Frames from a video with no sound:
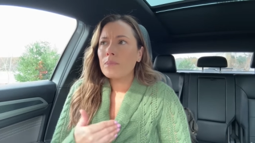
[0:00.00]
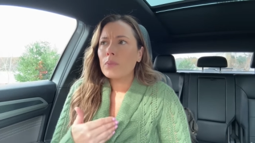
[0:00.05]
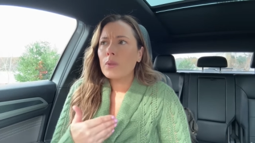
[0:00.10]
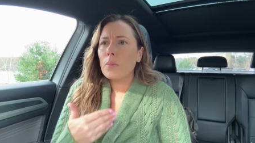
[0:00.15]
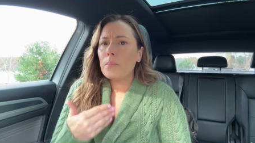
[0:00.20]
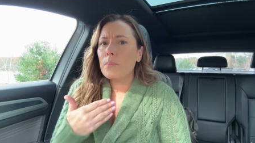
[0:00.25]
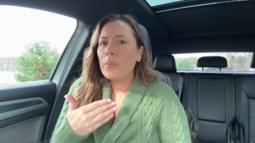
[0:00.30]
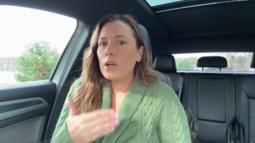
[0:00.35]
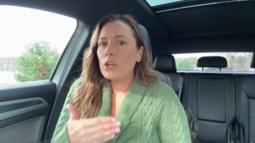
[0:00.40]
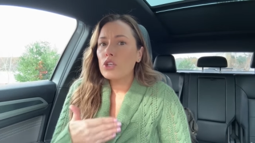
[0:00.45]

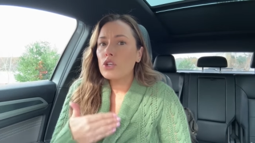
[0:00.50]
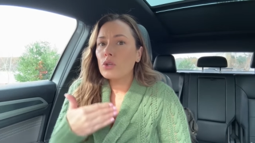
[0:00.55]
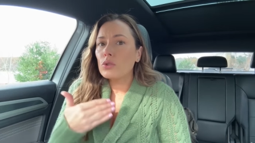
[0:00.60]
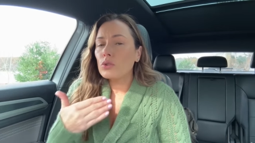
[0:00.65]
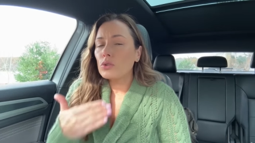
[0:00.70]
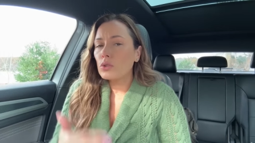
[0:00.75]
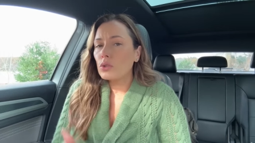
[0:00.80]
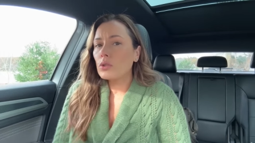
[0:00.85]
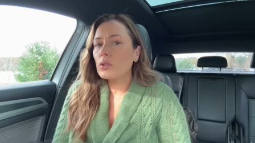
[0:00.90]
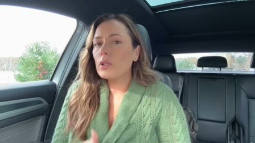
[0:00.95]
but you're
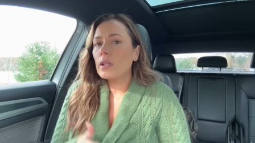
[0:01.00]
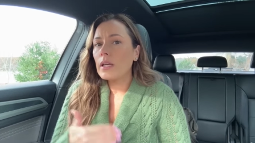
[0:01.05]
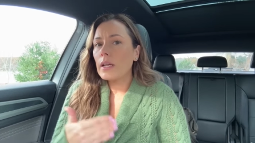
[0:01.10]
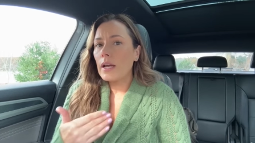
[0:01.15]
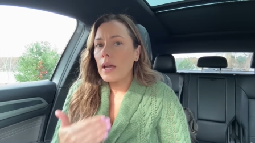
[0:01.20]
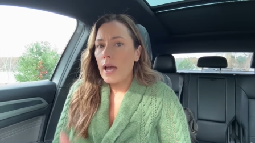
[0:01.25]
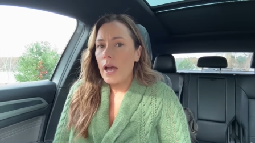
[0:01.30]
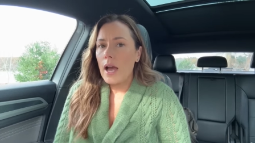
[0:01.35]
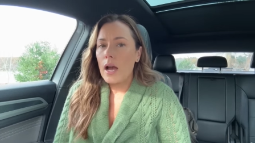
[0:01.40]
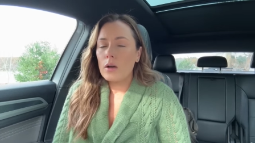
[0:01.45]
learning
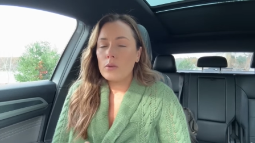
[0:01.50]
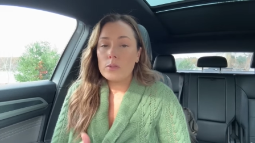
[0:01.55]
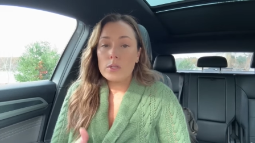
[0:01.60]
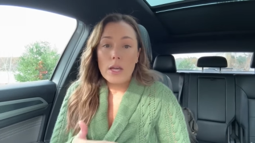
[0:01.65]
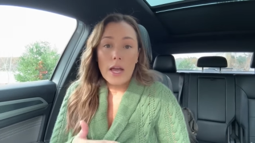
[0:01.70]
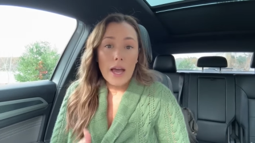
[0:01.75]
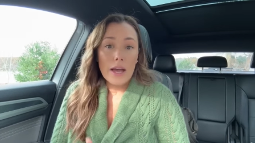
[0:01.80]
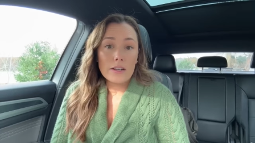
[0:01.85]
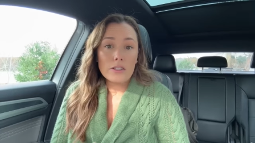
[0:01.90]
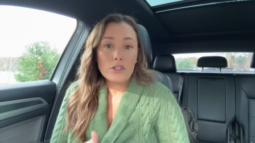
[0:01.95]
how to
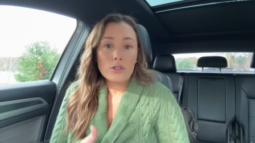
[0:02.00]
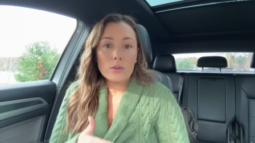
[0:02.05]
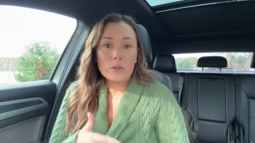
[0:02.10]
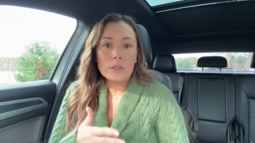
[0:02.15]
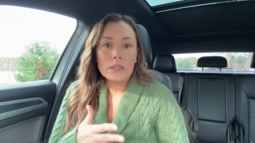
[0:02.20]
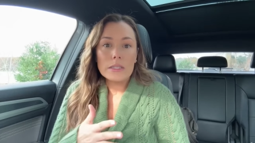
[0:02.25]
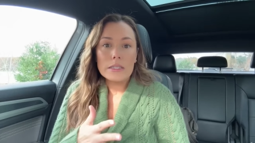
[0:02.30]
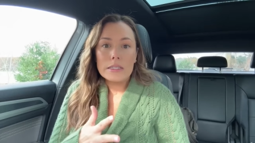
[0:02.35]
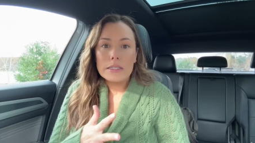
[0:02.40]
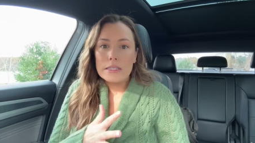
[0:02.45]

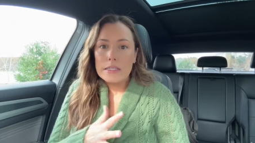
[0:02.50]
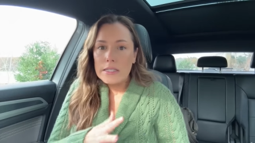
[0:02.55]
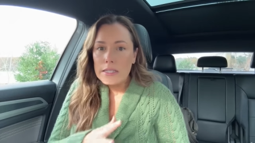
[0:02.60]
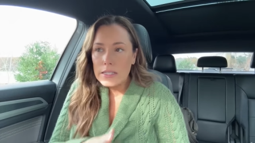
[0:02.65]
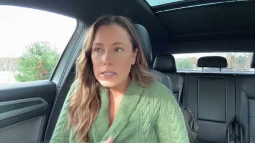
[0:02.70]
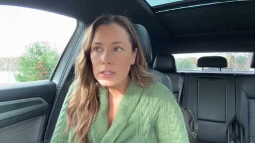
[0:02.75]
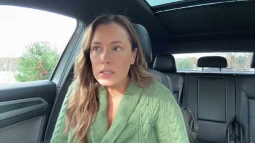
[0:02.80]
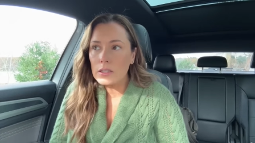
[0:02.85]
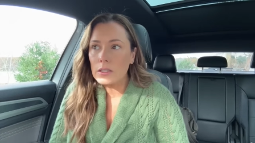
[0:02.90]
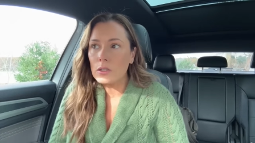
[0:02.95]
actually
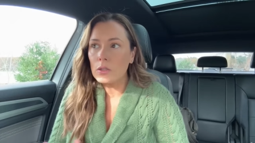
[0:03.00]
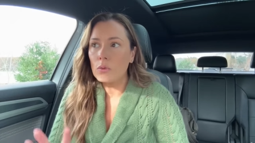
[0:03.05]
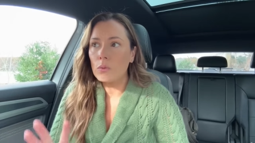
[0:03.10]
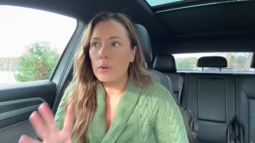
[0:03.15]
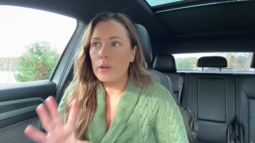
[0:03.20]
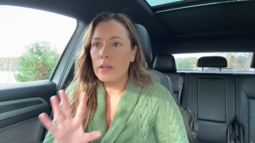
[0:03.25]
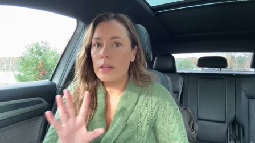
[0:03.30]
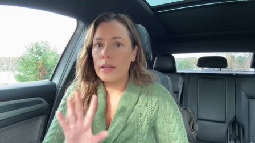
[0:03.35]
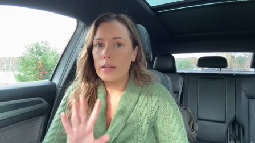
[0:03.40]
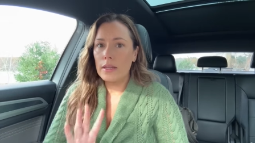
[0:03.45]
deal
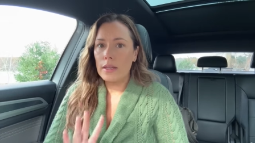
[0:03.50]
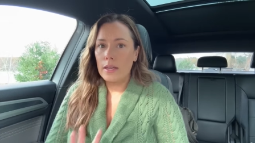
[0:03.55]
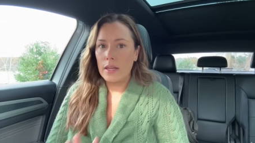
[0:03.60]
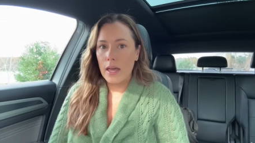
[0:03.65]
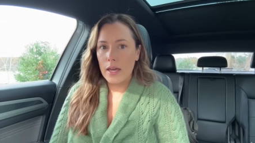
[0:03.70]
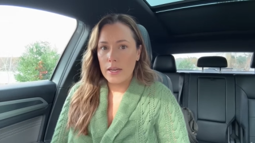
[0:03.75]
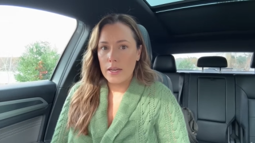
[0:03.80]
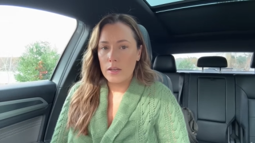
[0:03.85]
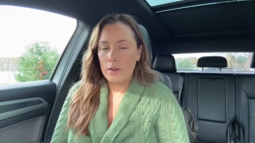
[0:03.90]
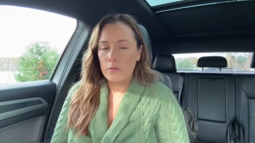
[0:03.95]
with
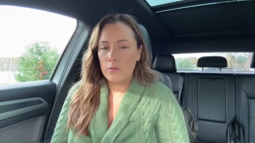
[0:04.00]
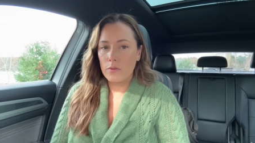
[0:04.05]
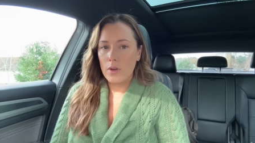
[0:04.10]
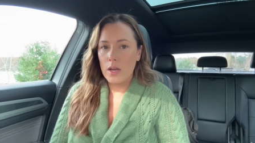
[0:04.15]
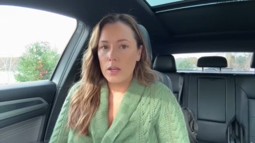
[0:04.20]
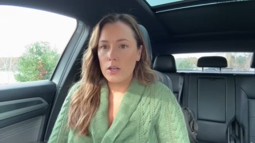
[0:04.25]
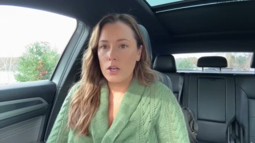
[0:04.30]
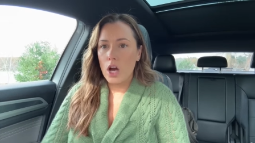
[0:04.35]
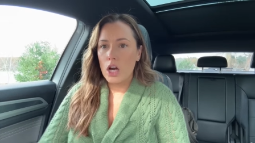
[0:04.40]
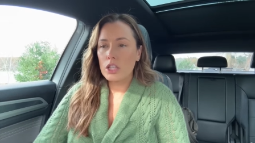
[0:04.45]
life
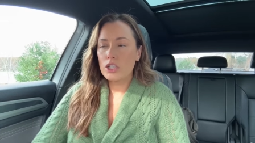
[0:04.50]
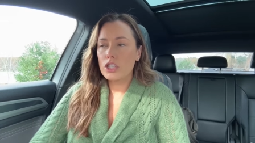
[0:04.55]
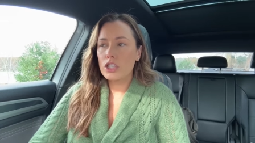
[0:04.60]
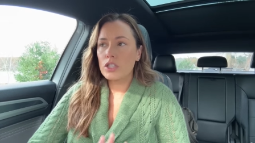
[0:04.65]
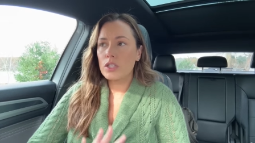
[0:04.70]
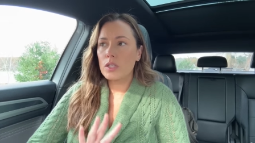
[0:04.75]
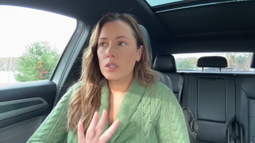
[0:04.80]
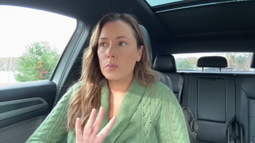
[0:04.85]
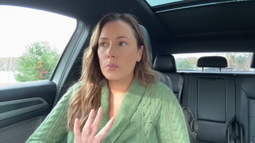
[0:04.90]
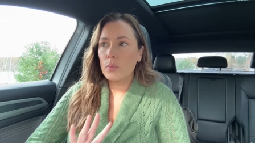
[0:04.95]
and not
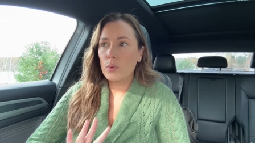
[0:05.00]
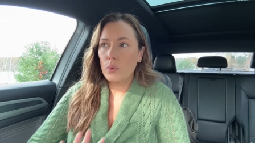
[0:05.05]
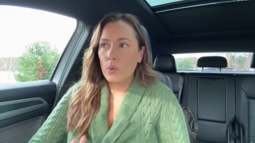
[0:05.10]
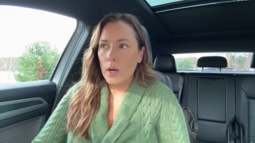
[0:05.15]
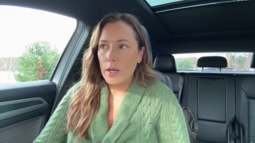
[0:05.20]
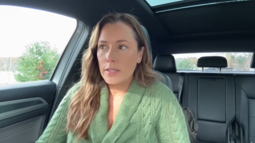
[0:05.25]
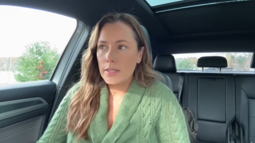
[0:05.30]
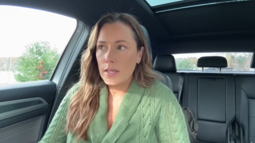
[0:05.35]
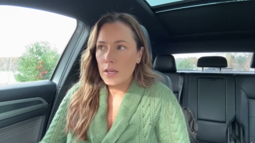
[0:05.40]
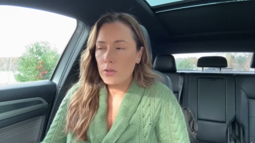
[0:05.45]
just
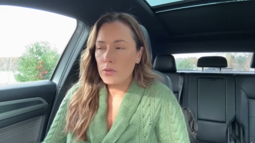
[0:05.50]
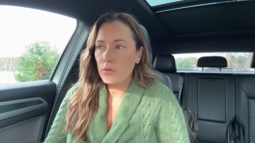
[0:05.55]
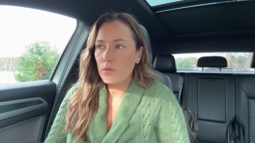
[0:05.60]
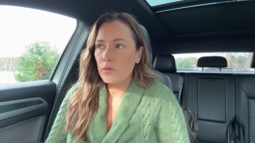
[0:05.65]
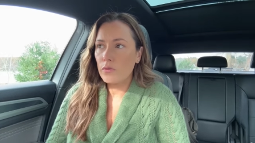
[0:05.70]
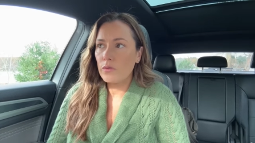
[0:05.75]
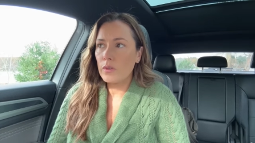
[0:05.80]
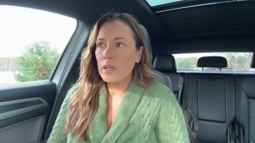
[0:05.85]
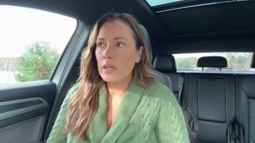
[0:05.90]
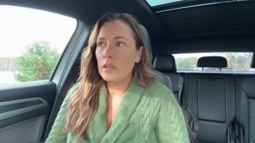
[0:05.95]
suppress how you
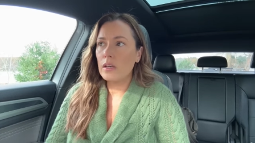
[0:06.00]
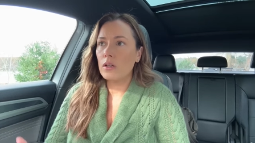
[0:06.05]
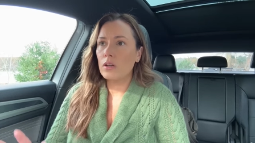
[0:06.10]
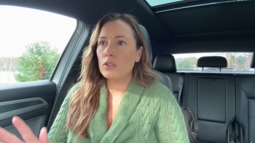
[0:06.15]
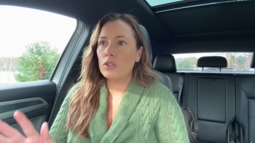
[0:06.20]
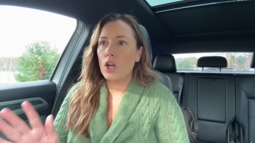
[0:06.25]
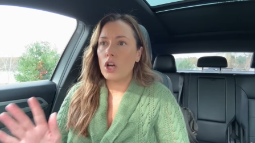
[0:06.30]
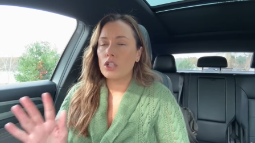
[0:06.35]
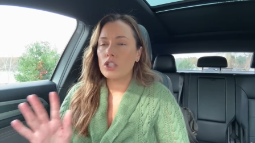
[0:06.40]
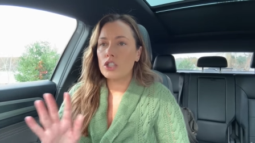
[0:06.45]
feel,
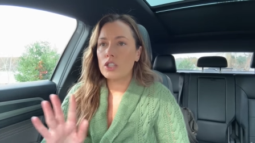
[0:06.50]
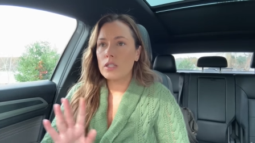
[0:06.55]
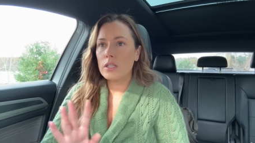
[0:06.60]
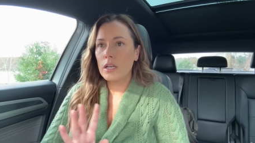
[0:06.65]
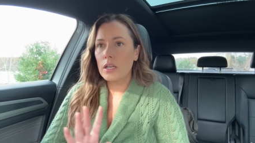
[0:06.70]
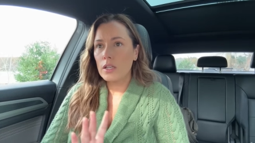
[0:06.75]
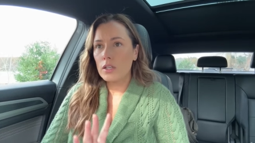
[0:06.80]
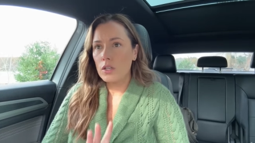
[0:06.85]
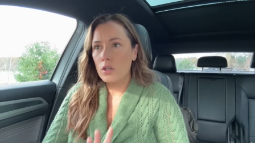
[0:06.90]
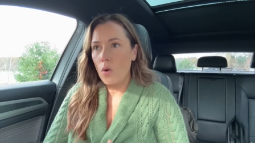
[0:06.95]
not just
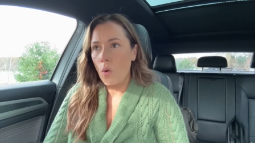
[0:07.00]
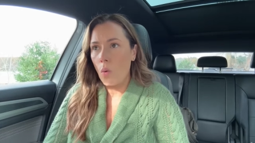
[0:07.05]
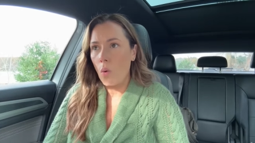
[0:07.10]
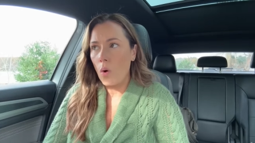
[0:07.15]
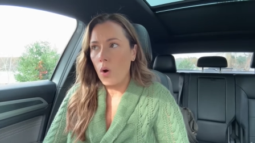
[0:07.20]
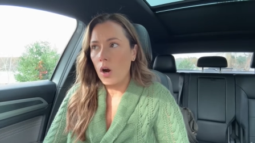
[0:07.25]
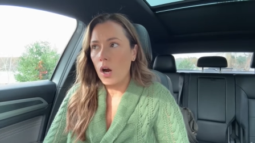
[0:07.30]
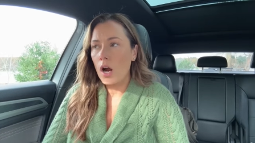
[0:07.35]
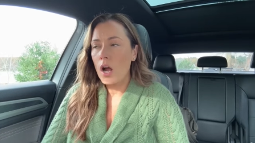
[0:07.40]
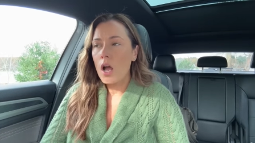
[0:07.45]

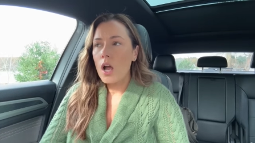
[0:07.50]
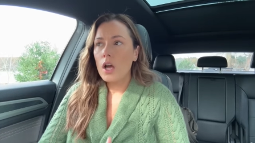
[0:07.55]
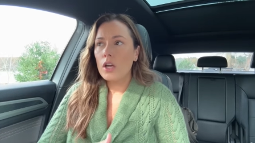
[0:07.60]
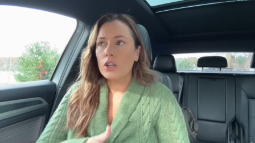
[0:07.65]
ignore,